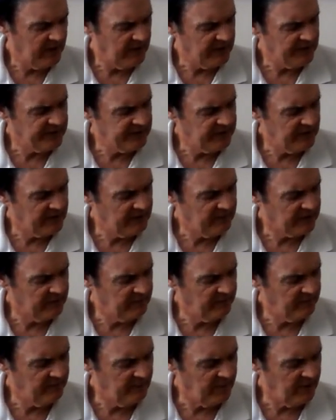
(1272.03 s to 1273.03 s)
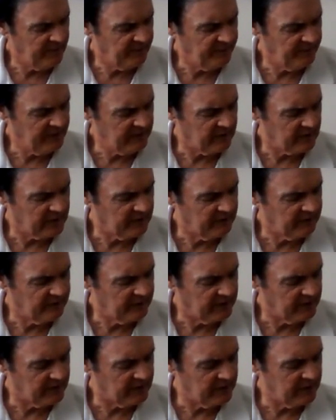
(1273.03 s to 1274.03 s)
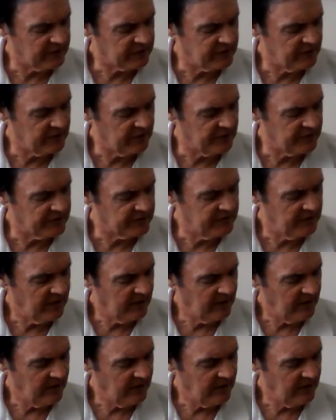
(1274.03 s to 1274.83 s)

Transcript: same con uh, finger configuration as